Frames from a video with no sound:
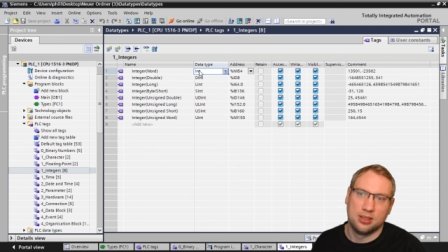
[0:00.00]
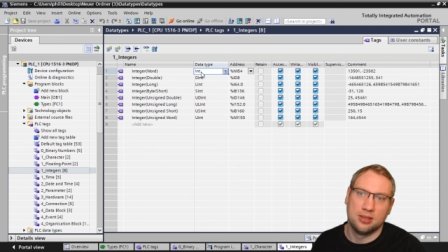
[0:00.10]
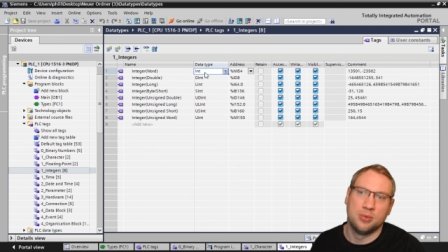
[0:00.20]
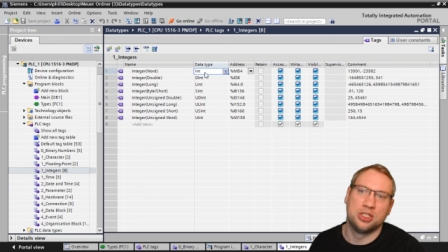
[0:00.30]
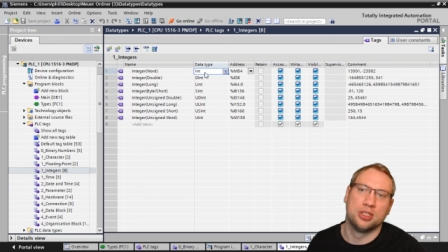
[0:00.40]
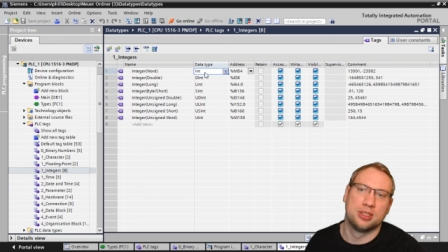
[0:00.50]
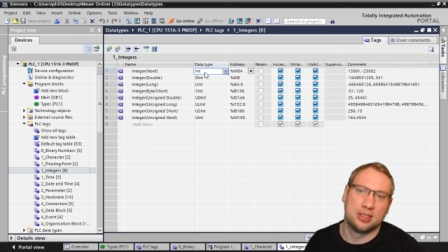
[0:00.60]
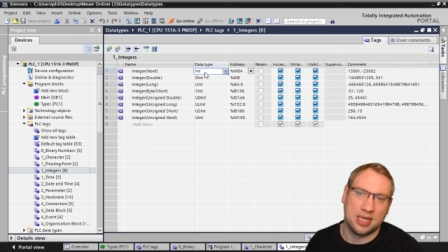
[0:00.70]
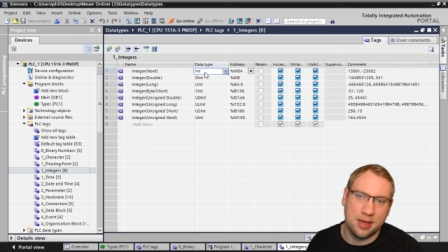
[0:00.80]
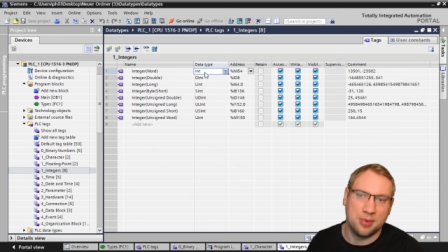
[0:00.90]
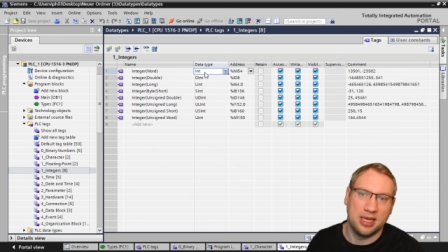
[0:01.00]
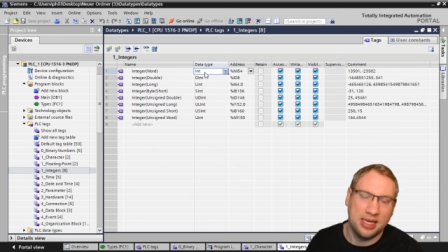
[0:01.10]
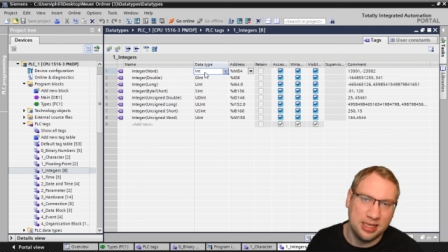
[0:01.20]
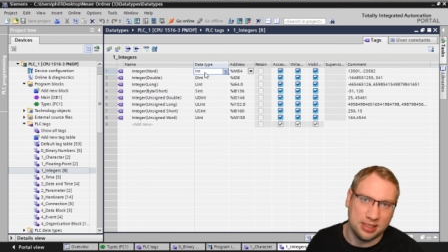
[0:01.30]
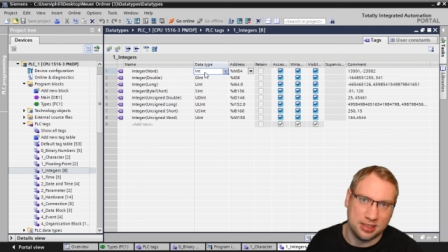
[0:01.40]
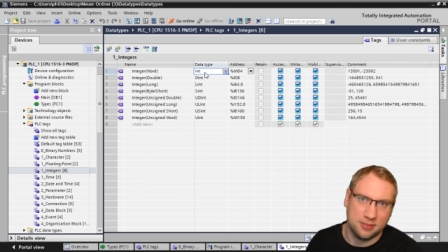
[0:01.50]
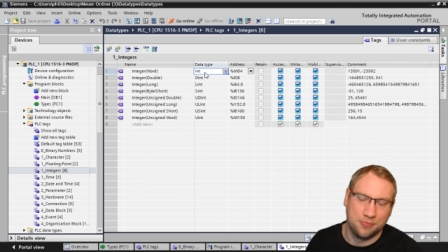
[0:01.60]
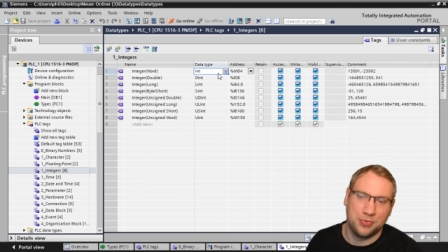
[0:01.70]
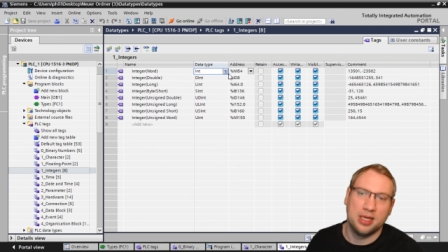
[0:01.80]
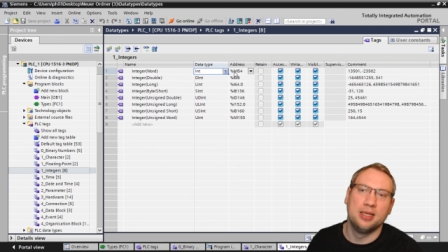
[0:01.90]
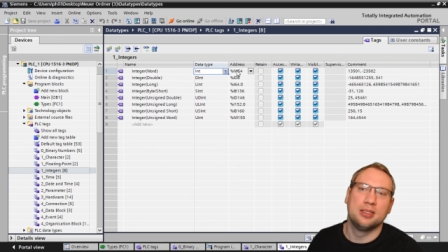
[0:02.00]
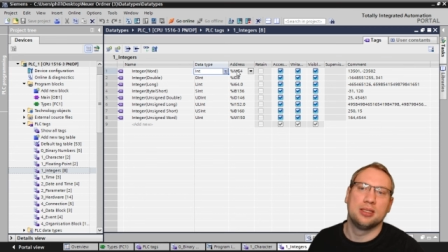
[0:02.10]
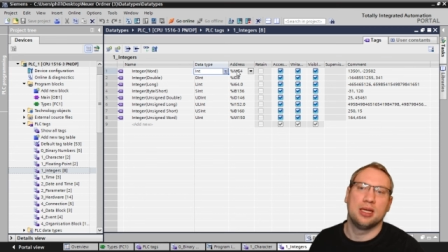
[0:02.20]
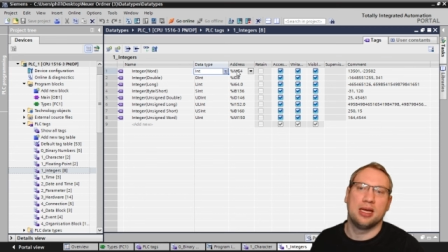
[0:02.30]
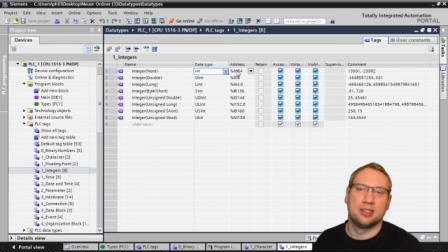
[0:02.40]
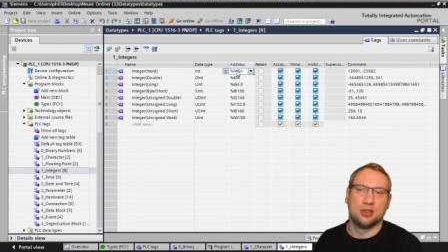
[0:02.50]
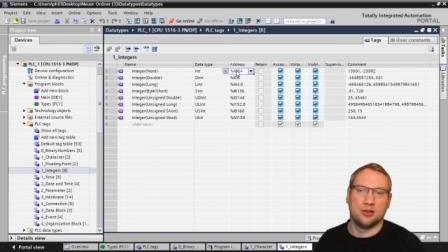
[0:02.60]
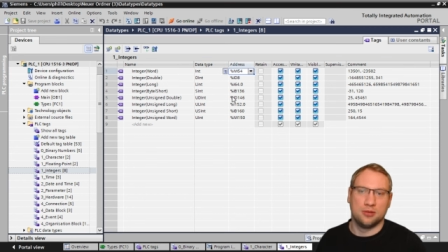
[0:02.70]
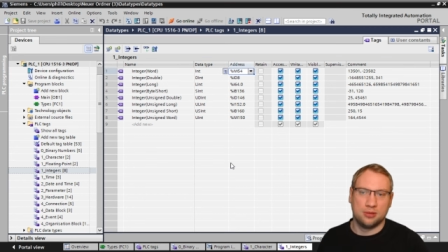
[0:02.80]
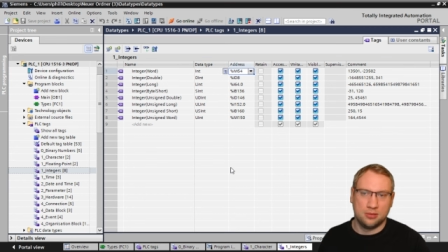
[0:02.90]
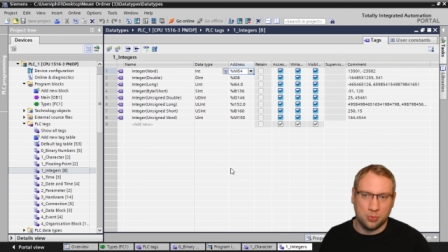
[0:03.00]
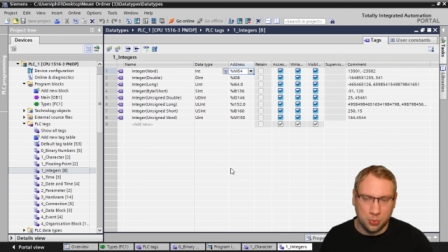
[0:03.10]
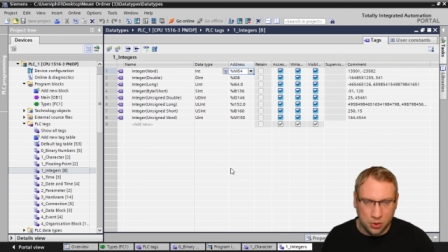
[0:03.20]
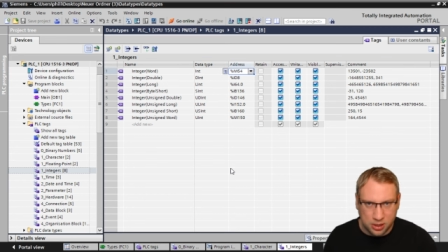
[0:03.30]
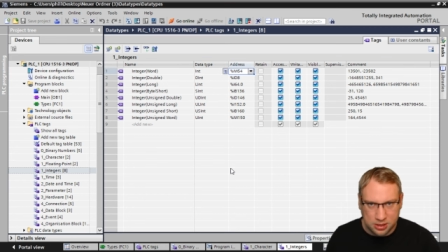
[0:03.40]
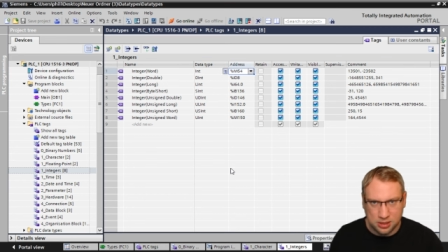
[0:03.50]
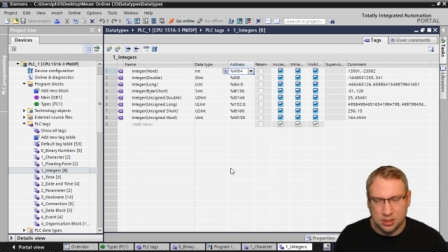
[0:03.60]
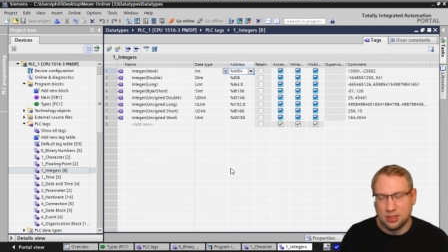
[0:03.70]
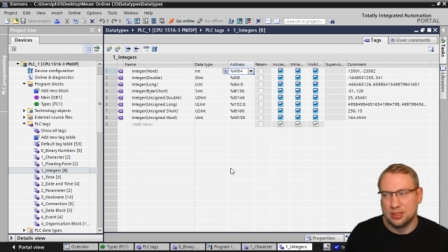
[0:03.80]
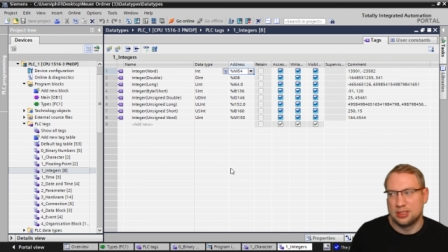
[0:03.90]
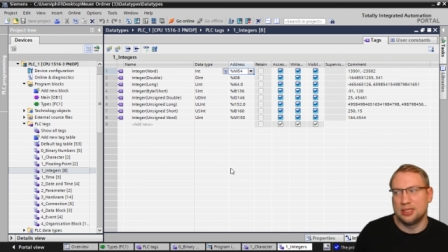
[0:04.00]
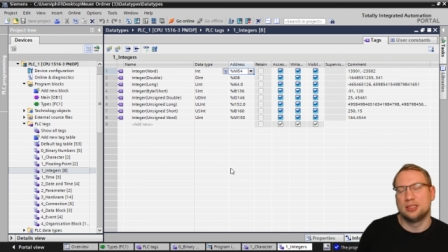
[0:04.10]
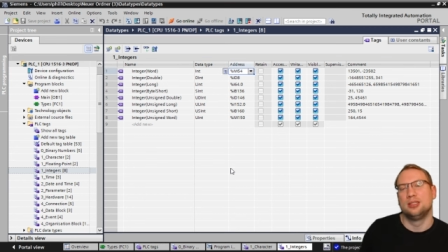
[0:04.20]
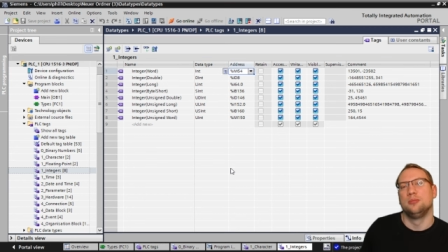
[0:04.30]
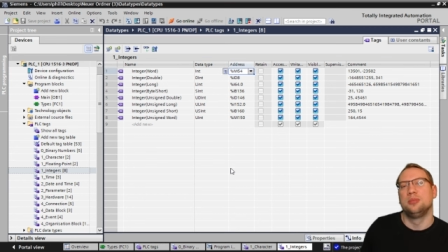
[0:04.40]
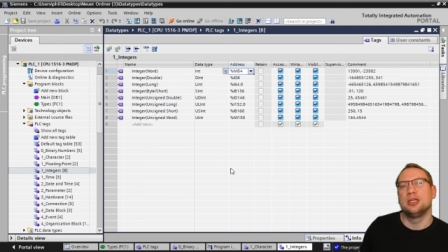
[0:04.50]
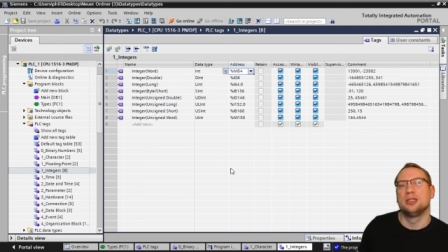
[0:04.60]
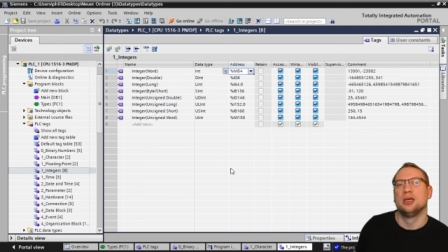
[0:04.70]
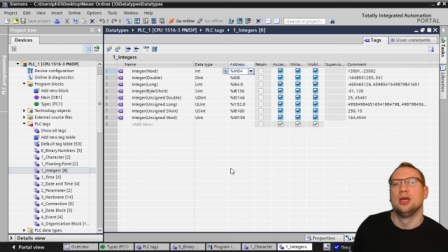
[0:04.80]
which is type int. Int has a word, sixteen bit,